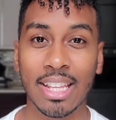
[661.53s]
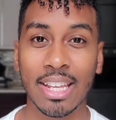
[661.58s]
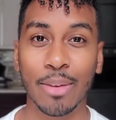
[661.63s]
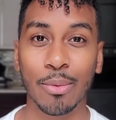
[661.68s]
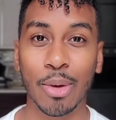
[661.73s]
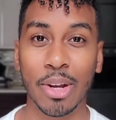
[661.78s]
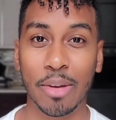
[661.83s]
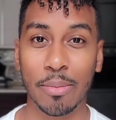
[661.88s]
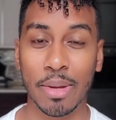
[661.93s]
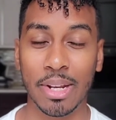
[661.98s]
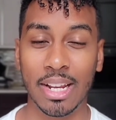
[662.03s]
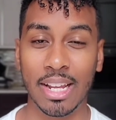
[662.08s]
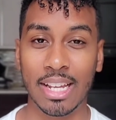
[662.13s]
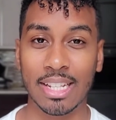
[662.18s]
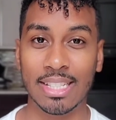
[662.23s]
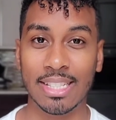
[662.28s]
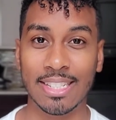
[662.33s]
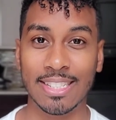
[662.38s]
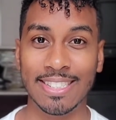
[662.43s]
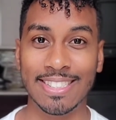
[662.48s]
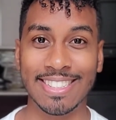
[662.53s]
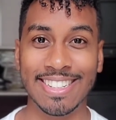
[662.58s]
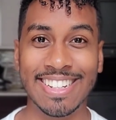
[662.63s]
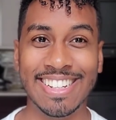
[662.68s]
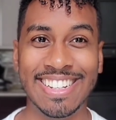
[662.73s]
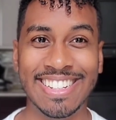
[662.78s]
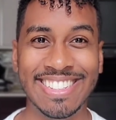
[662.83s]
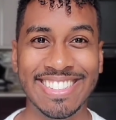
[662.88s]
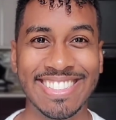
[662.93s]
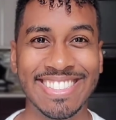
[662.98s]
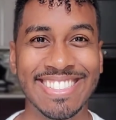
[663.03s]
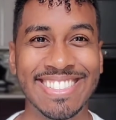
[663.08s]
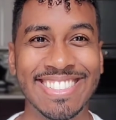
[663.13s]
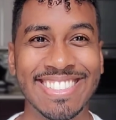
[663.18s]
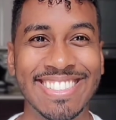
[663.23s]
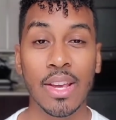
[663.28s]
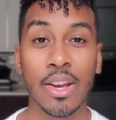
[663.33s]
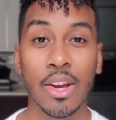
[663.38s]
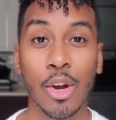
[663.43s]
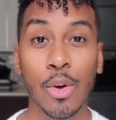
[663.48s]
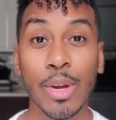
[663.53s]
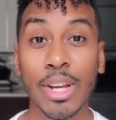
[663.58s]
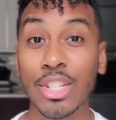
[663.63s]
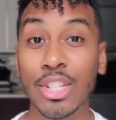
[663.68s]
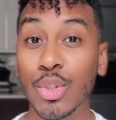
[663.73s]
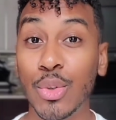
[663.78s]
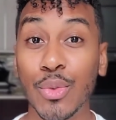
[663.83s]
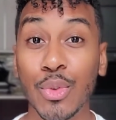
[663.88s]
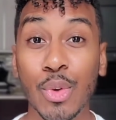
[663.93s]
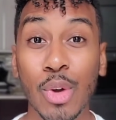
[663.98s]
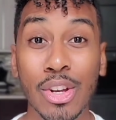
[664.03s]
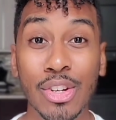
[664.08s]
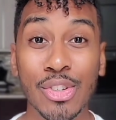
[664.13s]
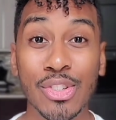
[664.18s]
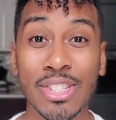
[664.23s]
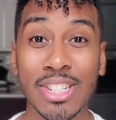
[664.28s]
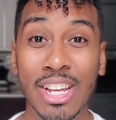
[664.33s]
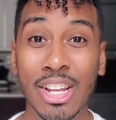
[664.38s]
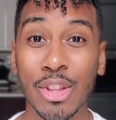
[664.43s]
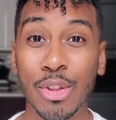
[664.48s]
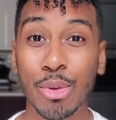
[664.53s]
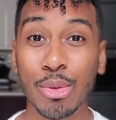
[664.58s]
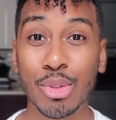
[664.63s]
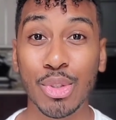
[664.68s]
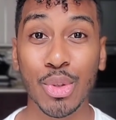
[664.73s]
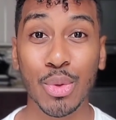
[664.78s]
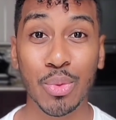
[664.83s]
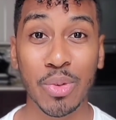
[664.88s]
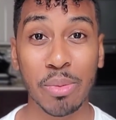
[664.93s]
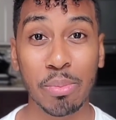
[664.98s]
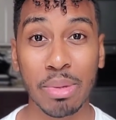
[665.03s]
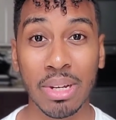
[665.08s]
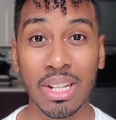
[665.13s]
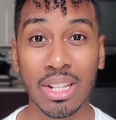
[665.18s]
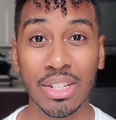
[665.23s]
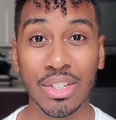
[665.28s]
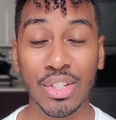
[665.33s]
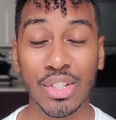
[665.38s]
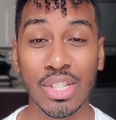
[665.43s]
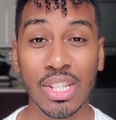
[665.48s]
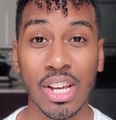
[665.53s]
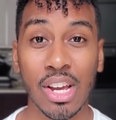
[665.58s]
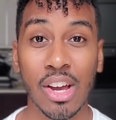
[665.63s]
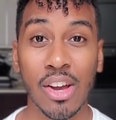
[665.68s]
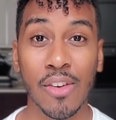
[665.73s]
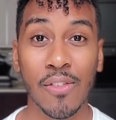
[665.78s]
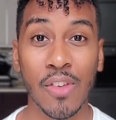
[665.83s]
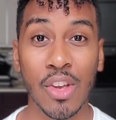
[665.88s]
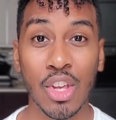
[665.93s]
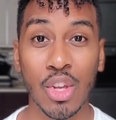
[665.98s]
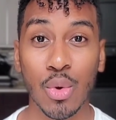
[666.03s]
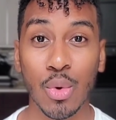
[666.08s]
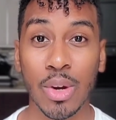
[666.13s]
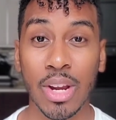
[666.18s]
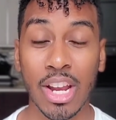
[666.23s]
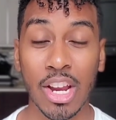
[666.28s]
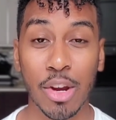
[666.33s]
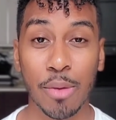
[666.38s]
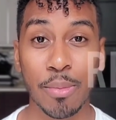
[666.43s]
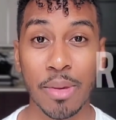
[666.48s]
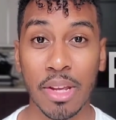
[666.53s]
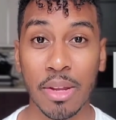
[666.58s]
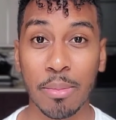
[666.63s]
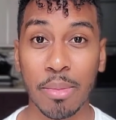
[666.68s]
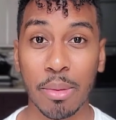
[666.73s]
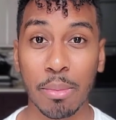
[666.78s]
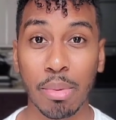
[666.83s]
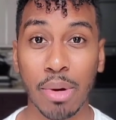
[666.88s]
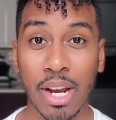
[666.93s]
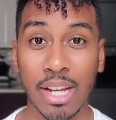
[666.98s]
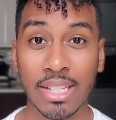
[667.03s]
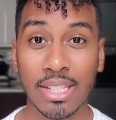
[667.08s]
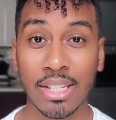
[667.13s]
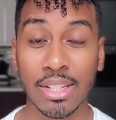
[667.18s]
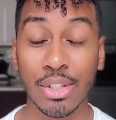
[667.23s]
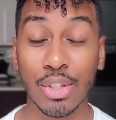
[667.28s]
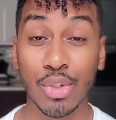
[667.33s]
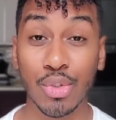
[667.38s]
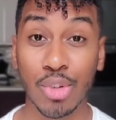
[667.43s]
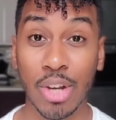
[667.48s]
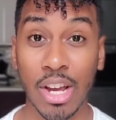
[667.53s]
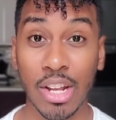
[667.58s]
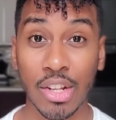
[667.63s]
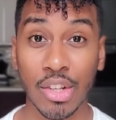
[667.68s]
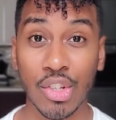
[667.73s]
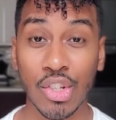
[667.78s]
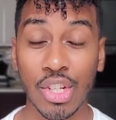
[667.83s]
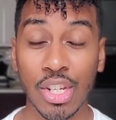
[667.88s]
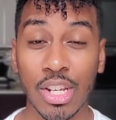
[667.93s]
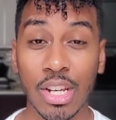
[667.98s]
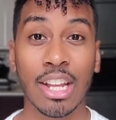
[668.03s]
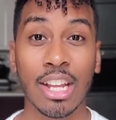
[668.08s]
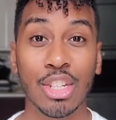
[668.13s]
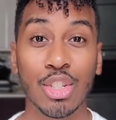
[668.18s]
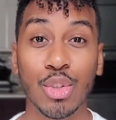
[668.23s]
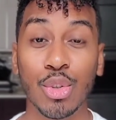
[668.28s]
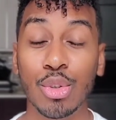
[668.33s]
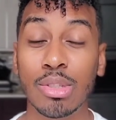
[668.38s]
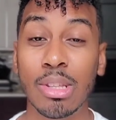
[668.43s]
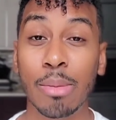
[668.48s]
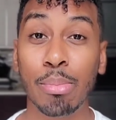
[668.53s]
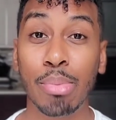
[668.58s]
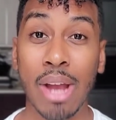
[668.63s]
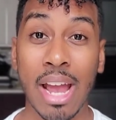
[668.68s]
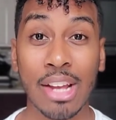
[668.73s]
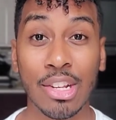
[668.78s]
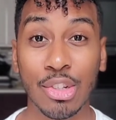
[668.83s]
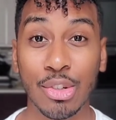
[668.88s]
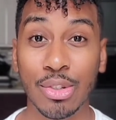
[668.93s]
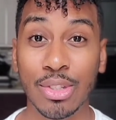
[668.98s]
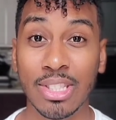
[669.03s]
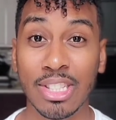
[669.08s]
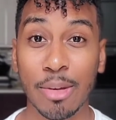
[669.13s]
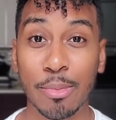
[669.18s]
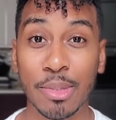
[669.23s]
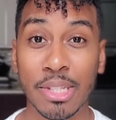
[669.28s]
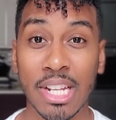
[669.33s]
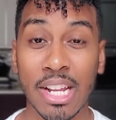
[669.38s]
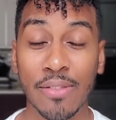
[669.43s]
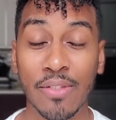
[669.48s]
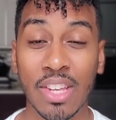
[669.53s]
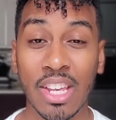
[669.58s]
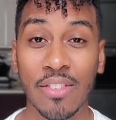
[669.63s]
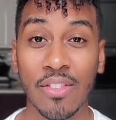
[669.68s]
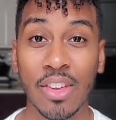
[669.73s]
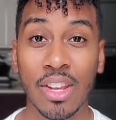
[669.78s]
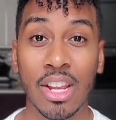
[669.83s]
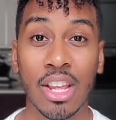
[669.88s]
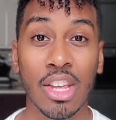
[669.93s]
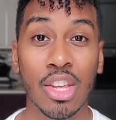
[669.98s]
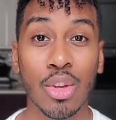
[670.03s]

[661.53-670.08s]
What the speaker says: recommend against it. Okay, so if you understand those 3 pillars of your Airbnb pricing strategy and you use the practical steps that I've given,